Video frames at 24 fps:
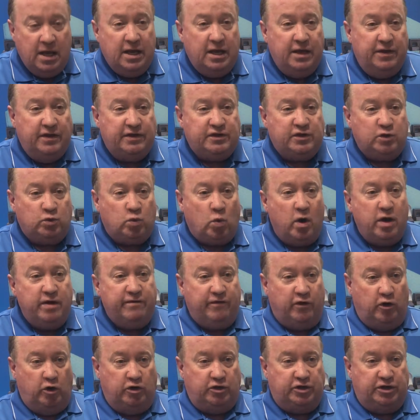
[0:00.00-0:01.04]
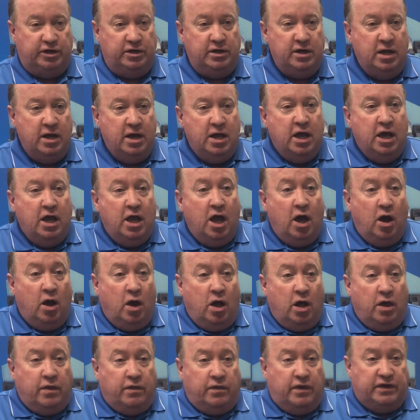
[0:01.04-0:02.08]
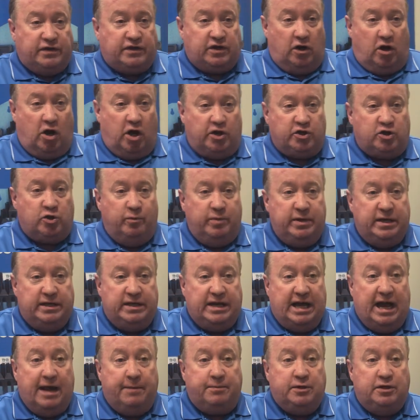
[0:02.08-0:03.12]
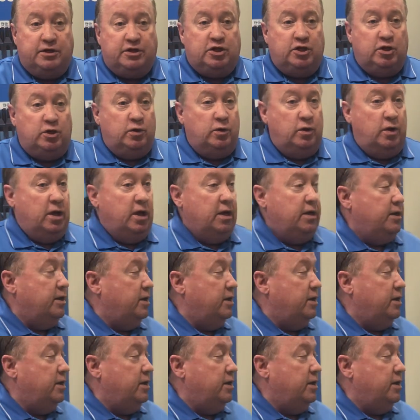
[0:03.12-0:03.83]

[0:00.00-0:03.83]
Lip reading: And this is one version. This can also be adapted to